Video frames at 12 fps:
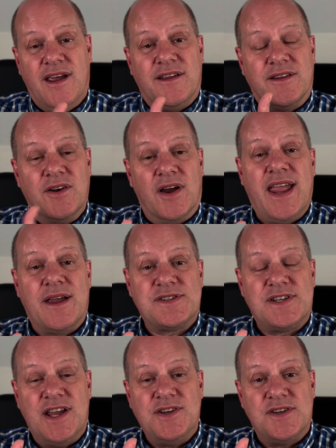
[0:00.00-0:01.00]
The knockout
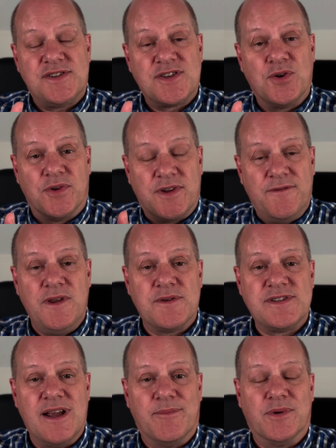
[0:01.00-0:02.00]
stages score the
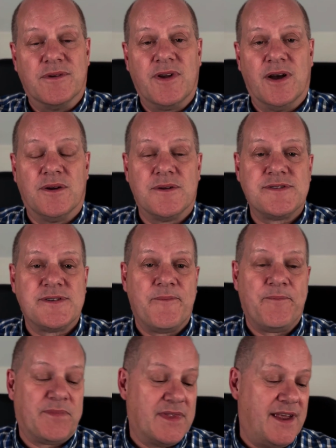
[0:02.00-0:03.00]
fewest number of goals.
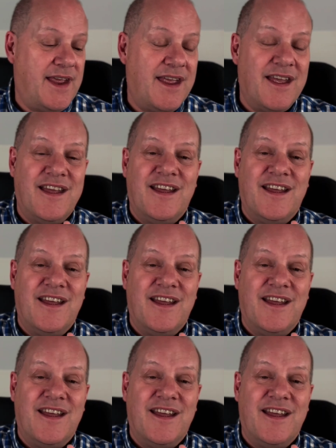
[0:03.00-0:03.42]
The